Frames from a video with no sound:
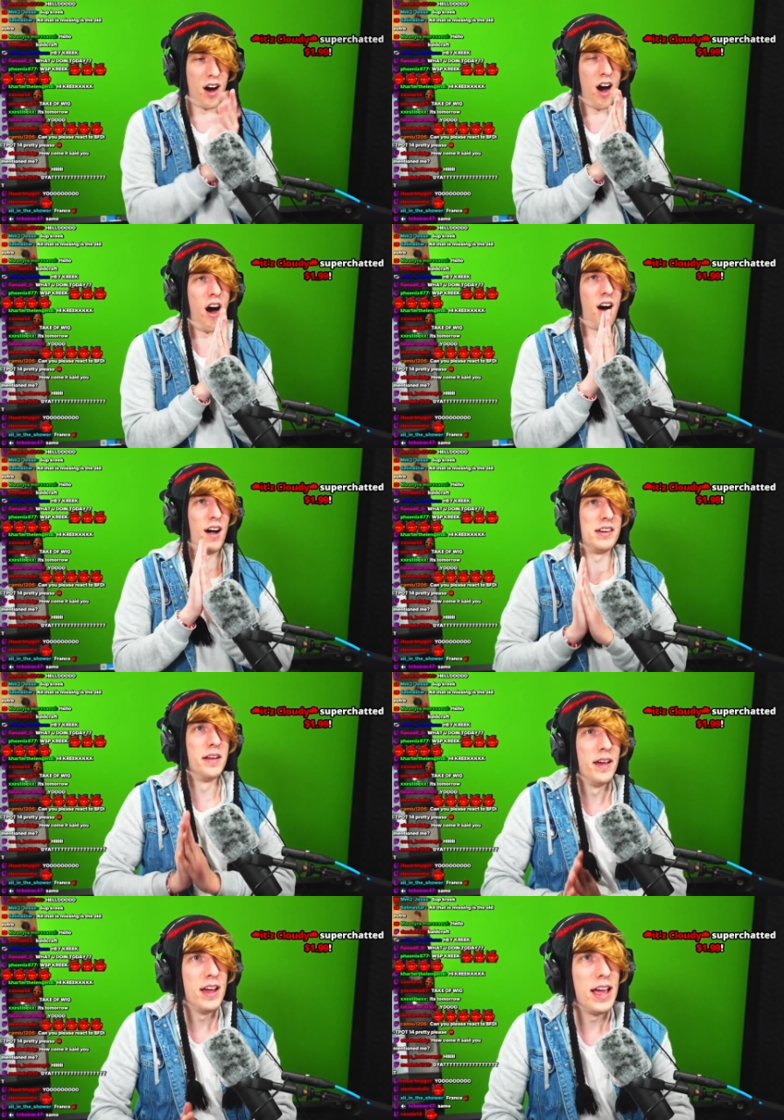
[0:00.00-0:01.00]
on?
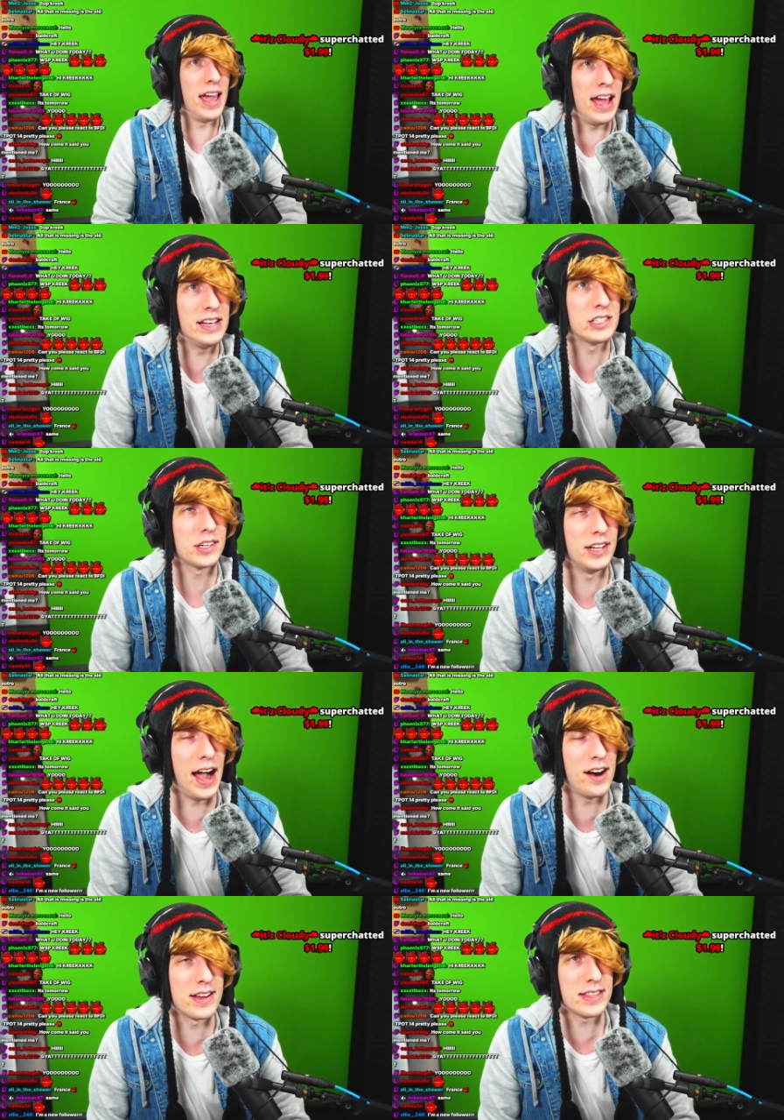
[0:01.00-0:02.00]
It's
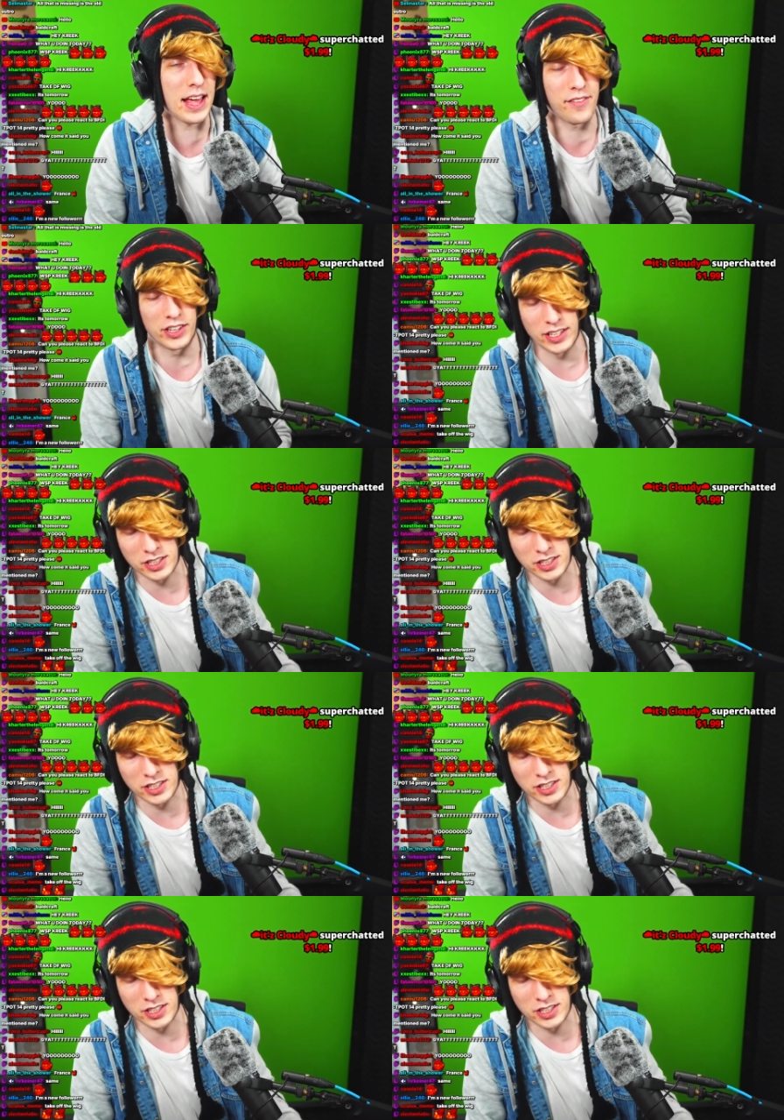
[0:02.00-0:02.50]
Cloudy. Thank you for the